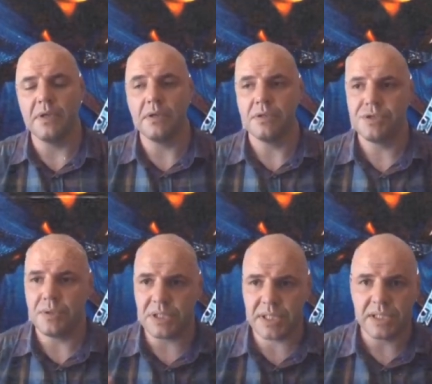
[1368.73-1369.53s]
He
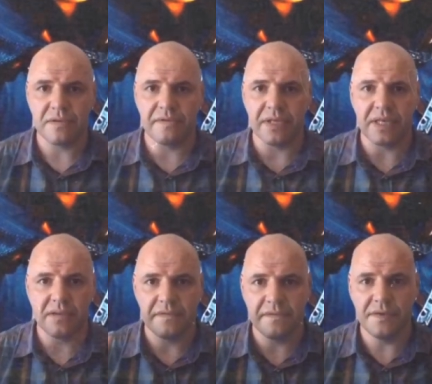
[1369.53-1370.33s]
assures us of
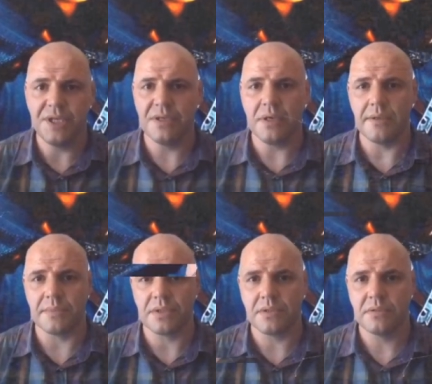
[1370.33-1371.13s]
that three
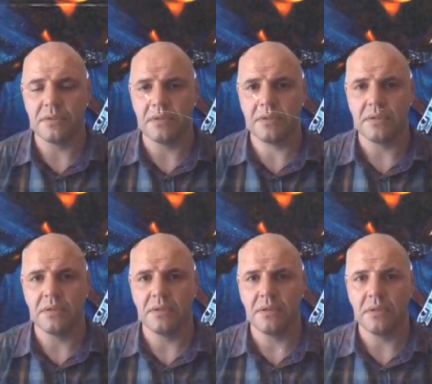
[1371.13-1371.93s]
times
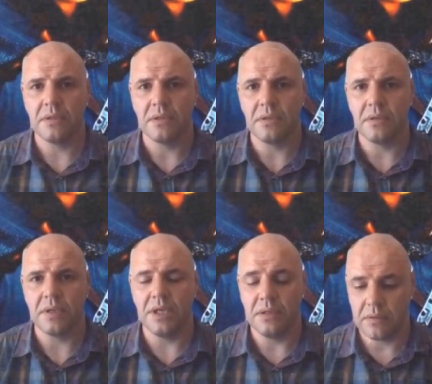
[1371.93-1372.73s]

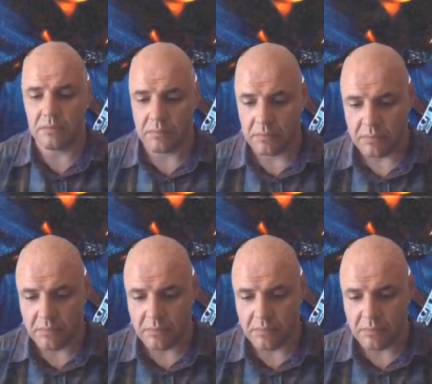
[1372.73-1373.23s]
in